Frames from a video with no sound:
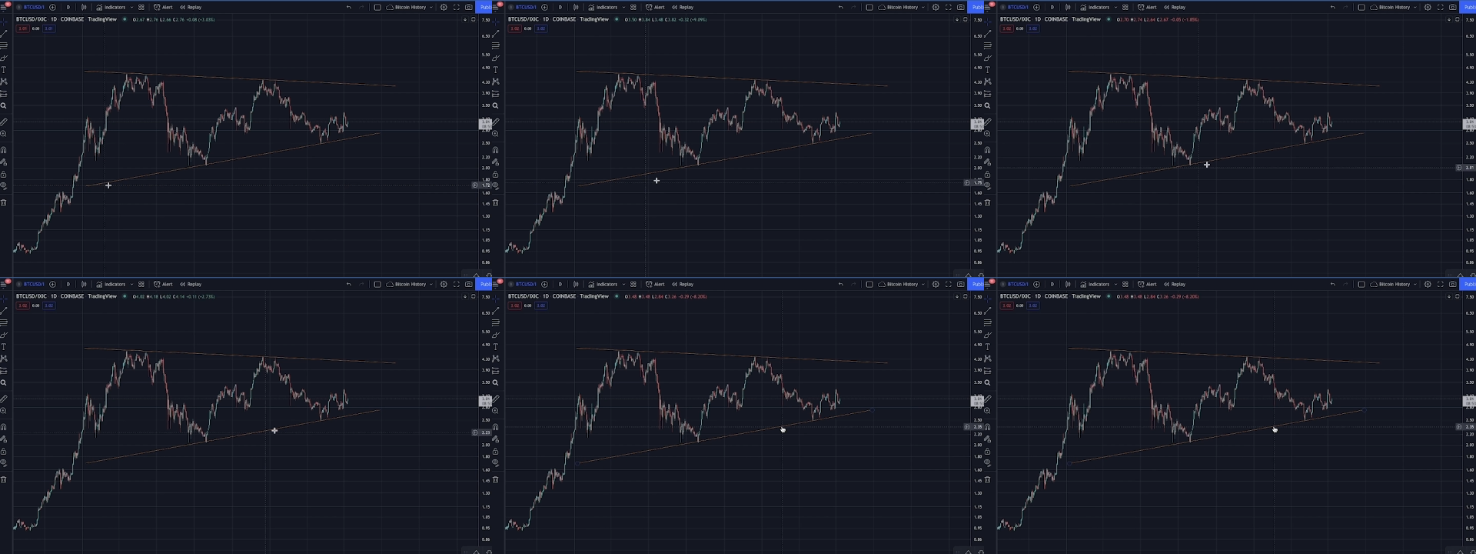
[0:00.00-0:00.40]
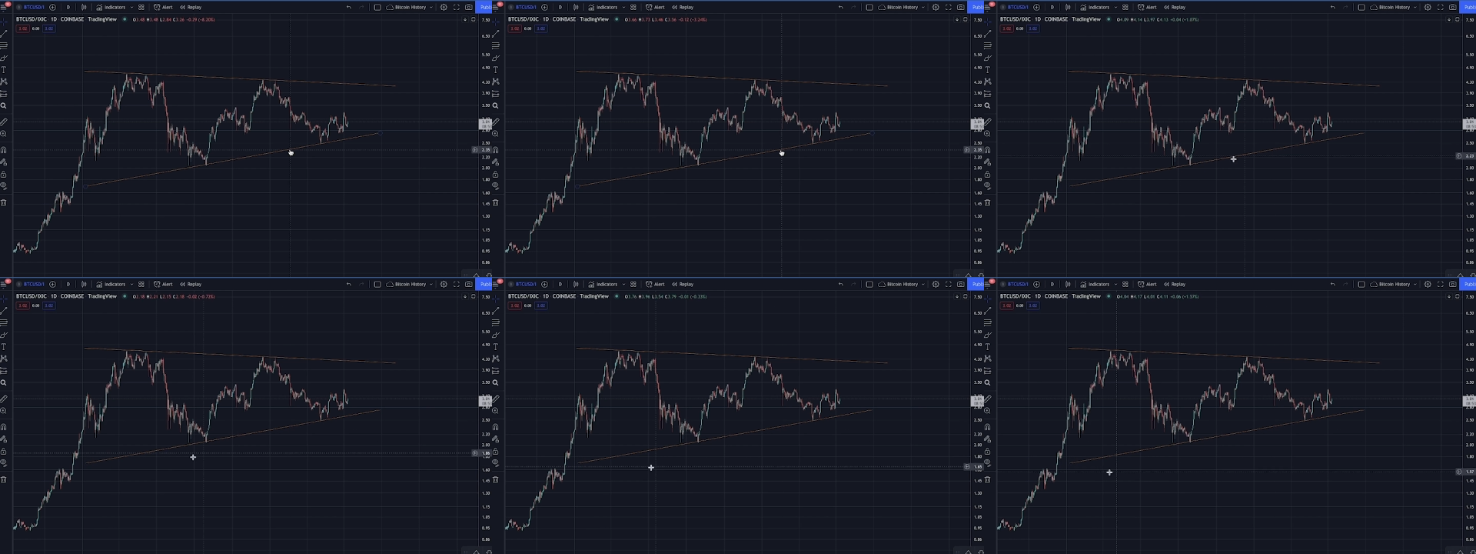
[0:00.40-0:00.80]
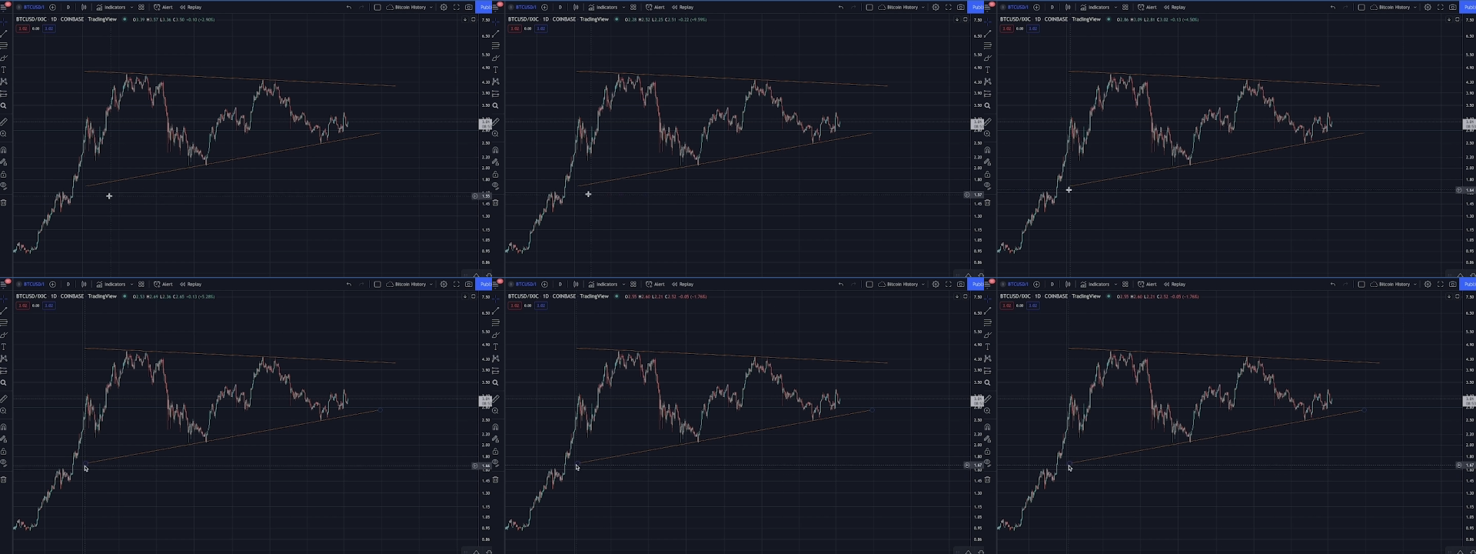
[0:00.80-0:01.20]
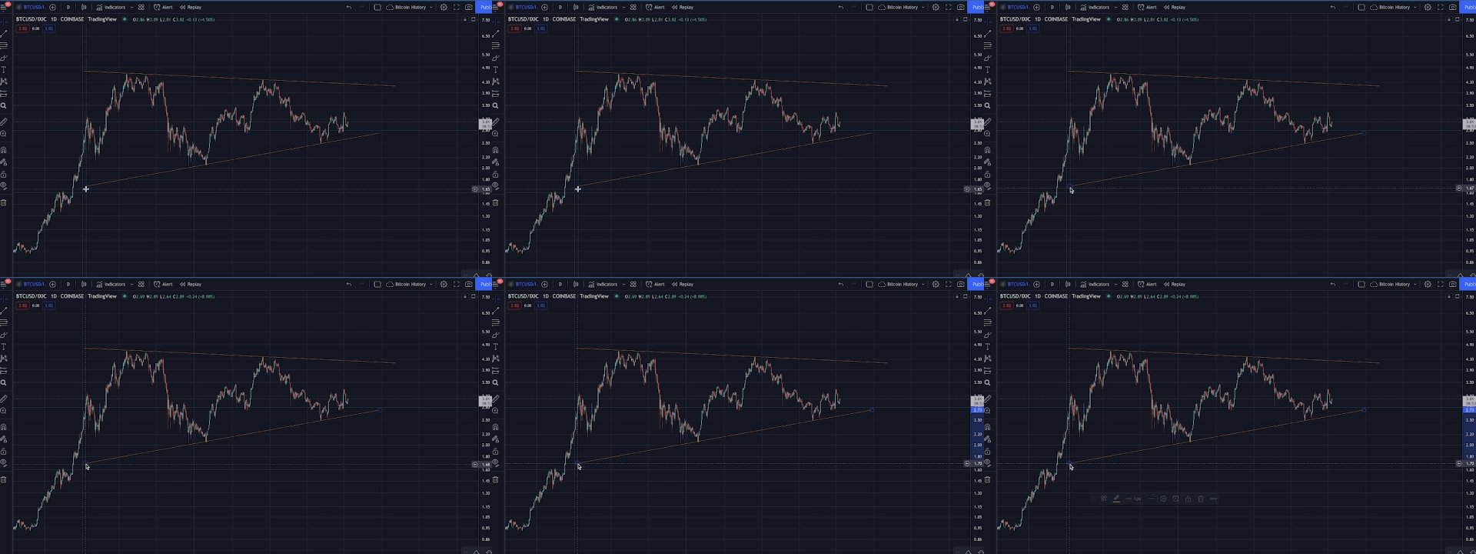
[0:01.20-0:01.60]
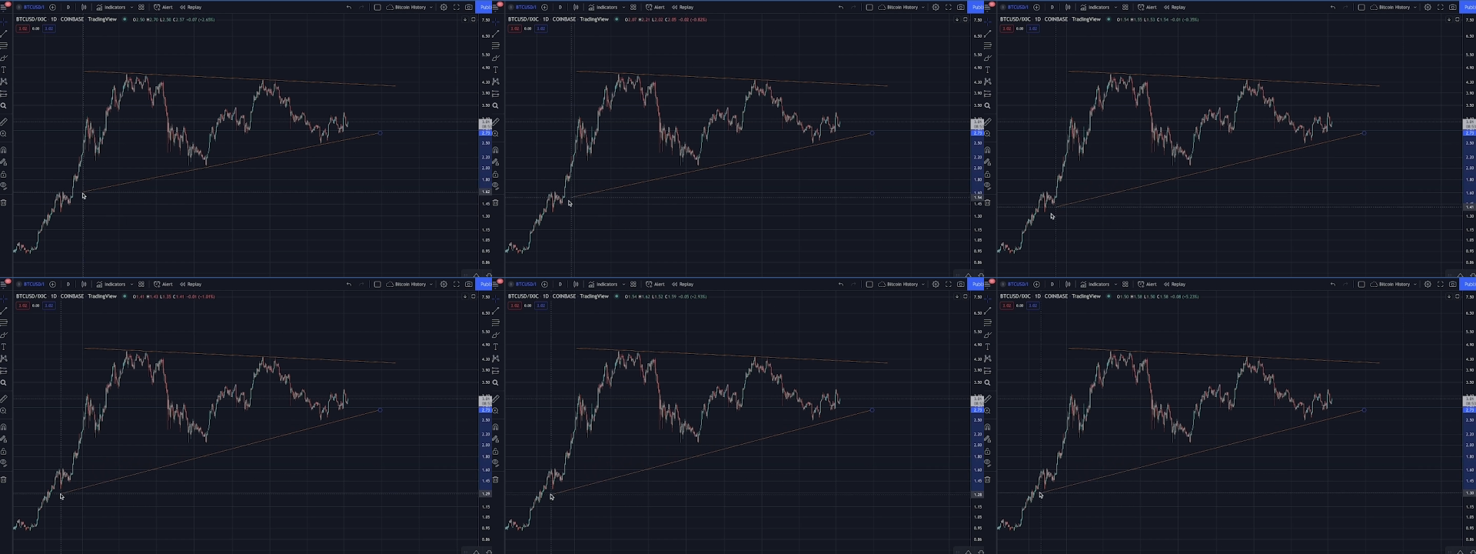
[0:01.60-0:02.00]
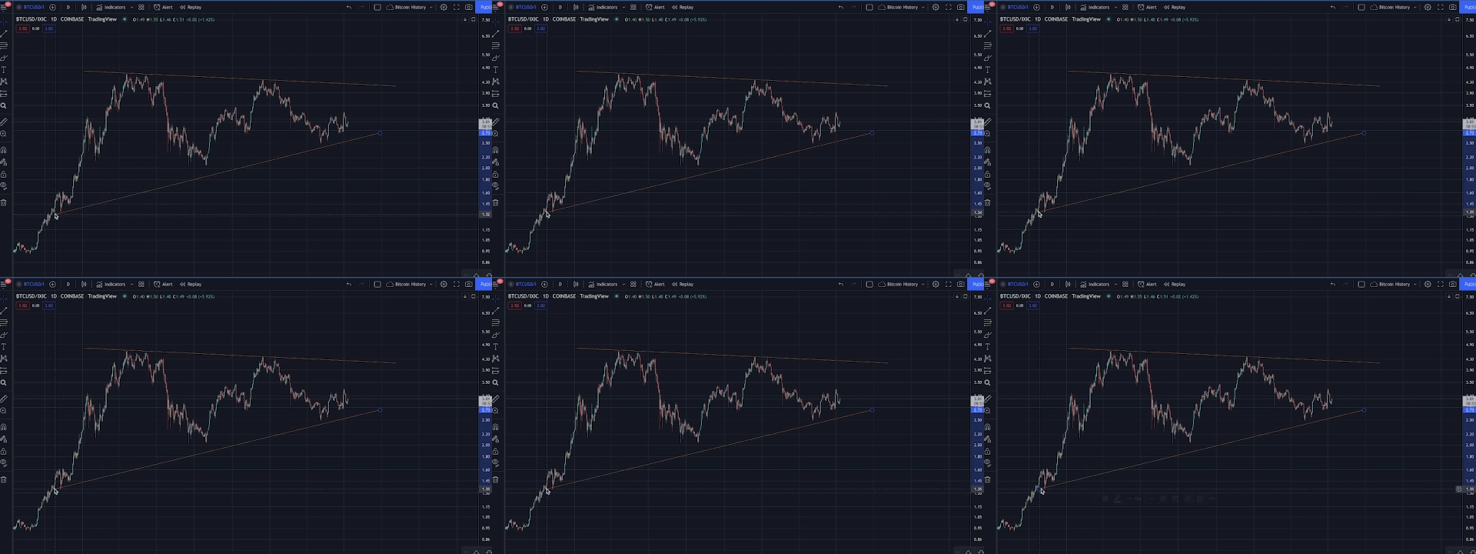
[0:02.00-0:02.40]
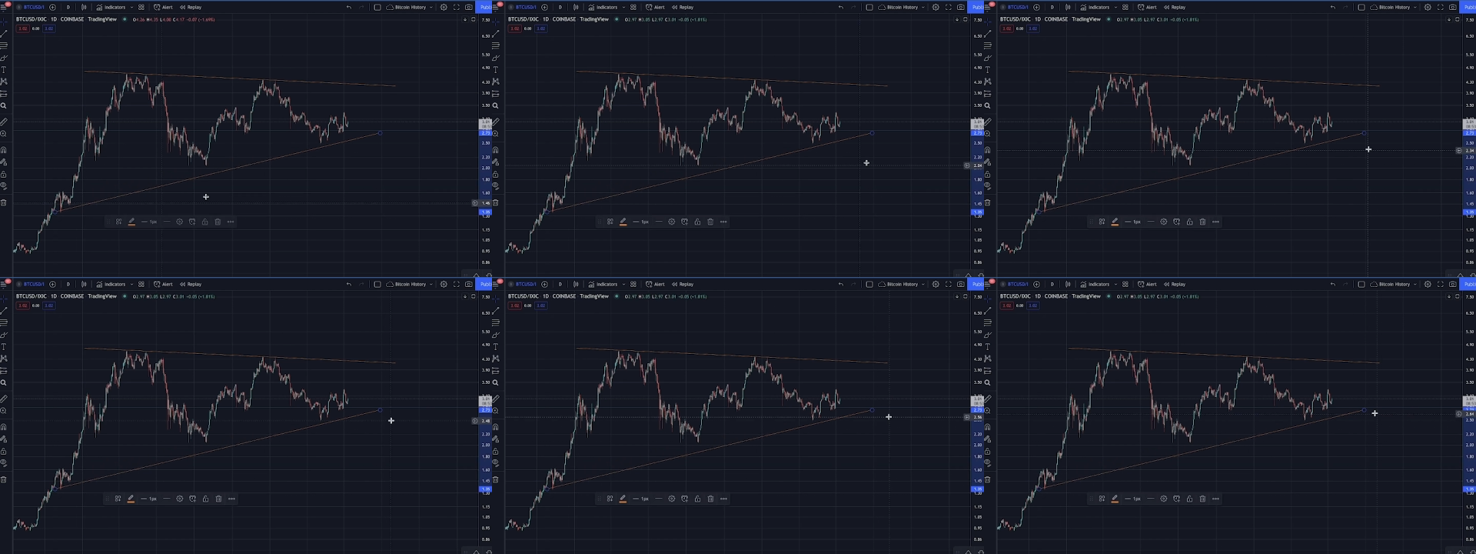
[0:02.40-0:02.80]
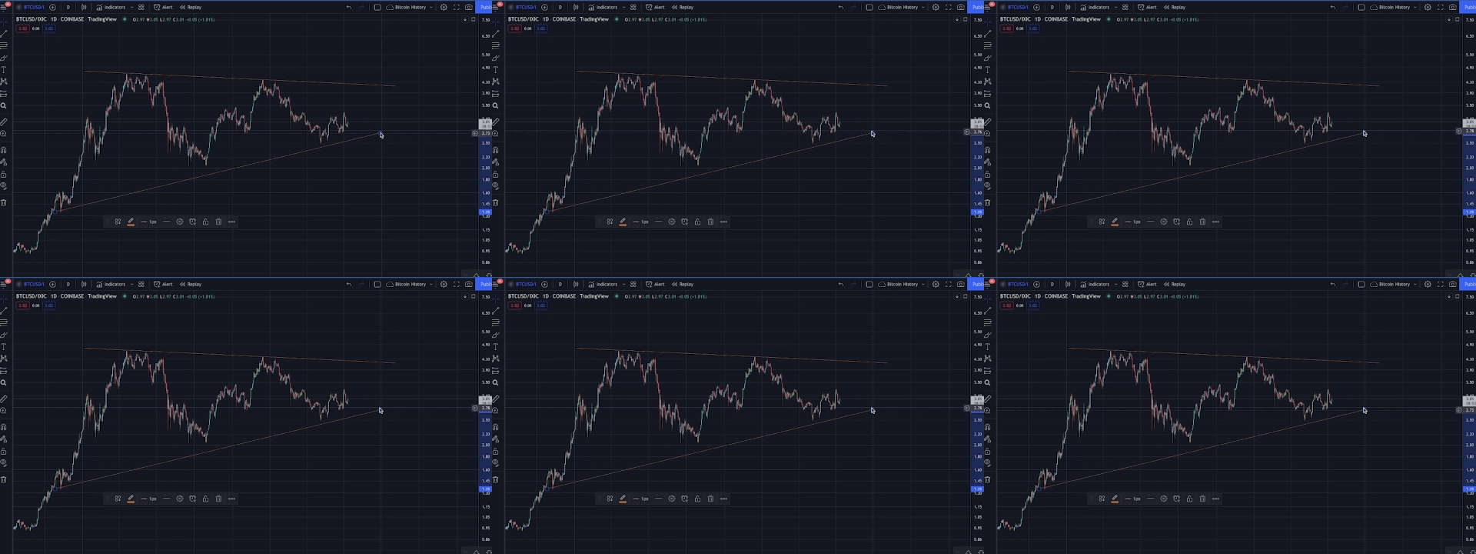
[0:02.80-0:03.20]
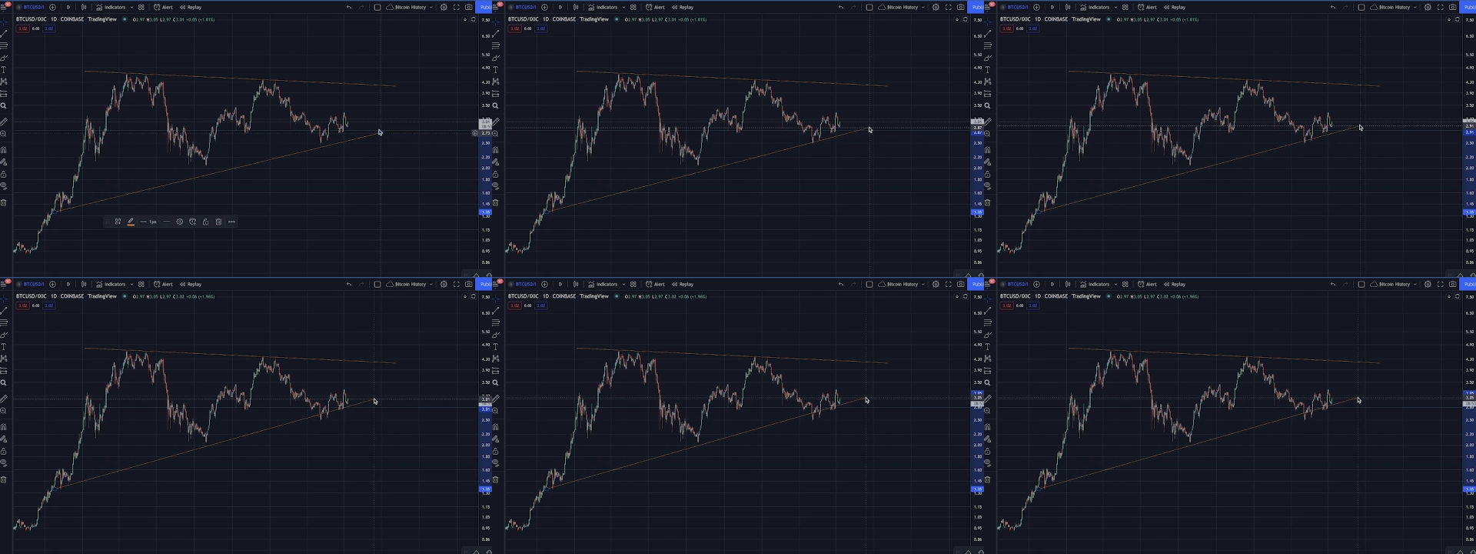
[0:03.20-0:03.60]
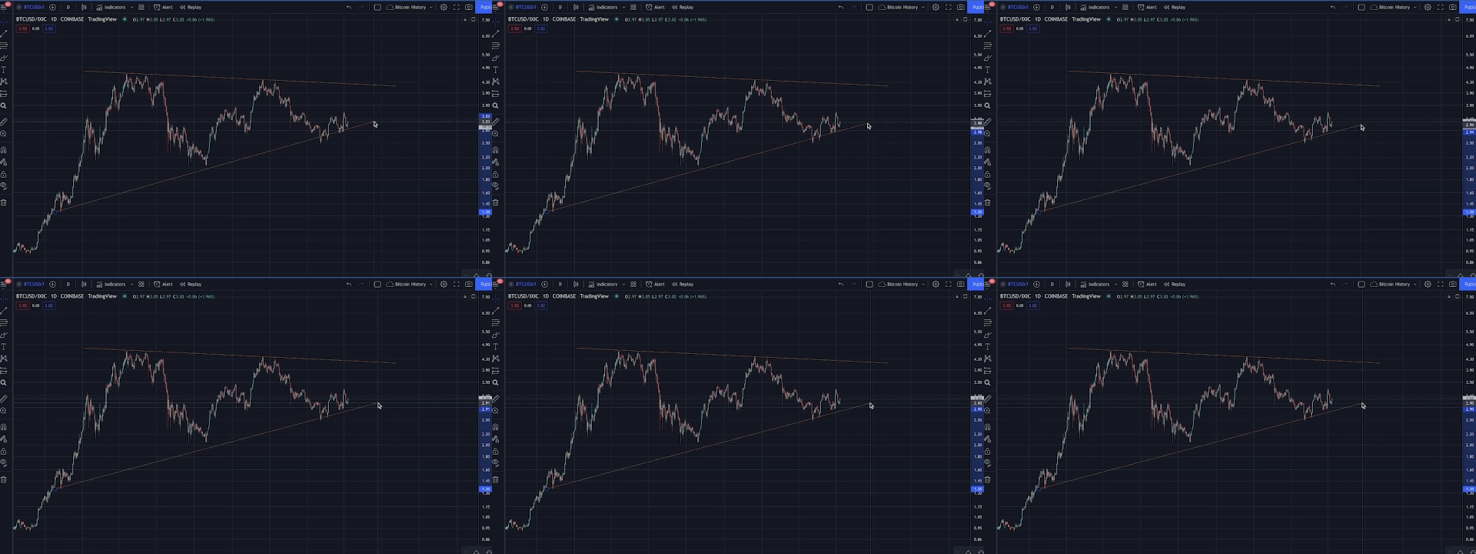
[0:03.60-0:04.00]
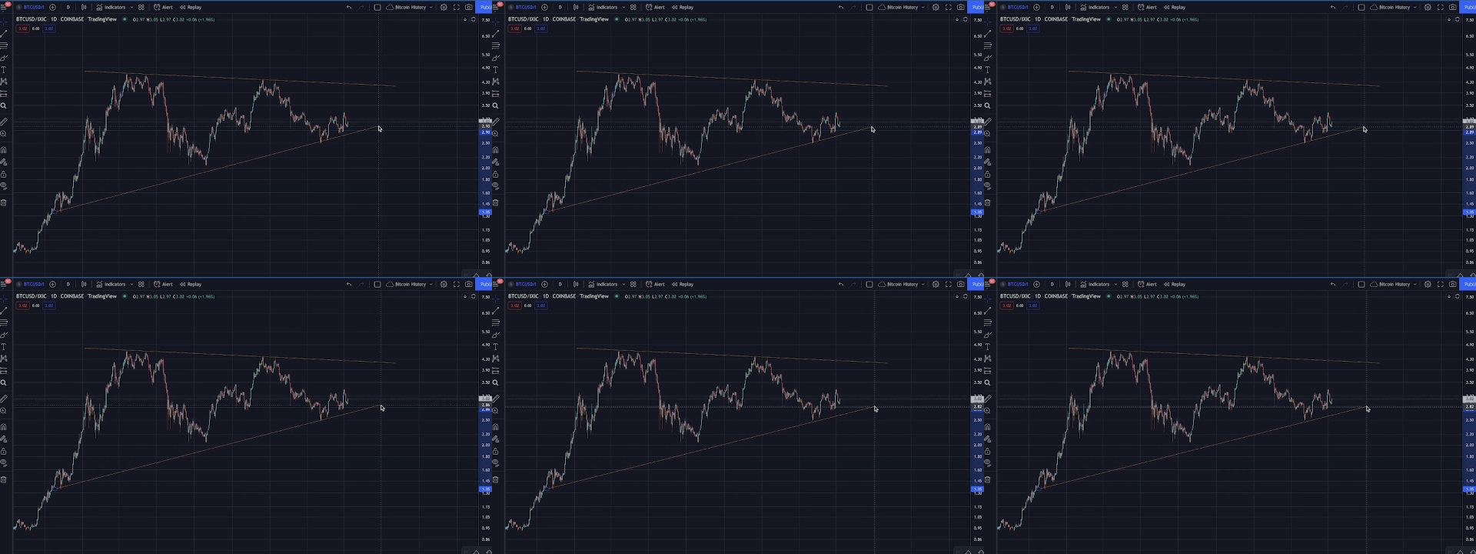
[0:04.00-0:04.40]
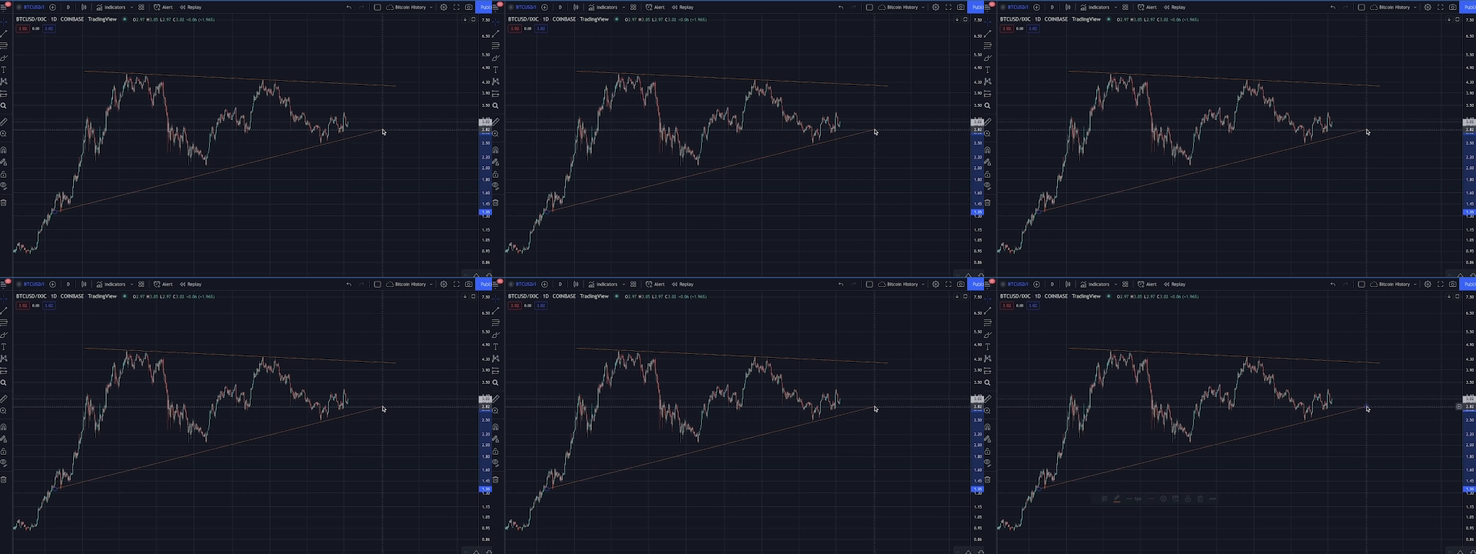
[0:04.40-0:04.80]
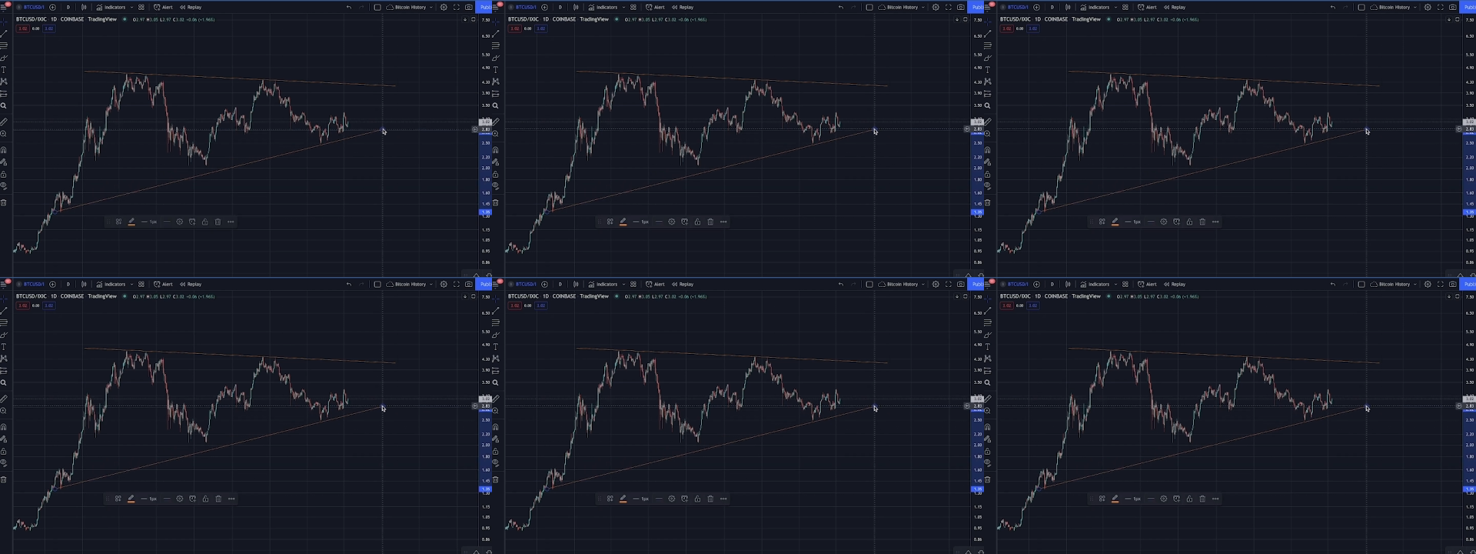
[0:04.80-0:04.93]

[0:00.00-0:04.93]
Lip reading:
No face is visible, so there are no lips to read.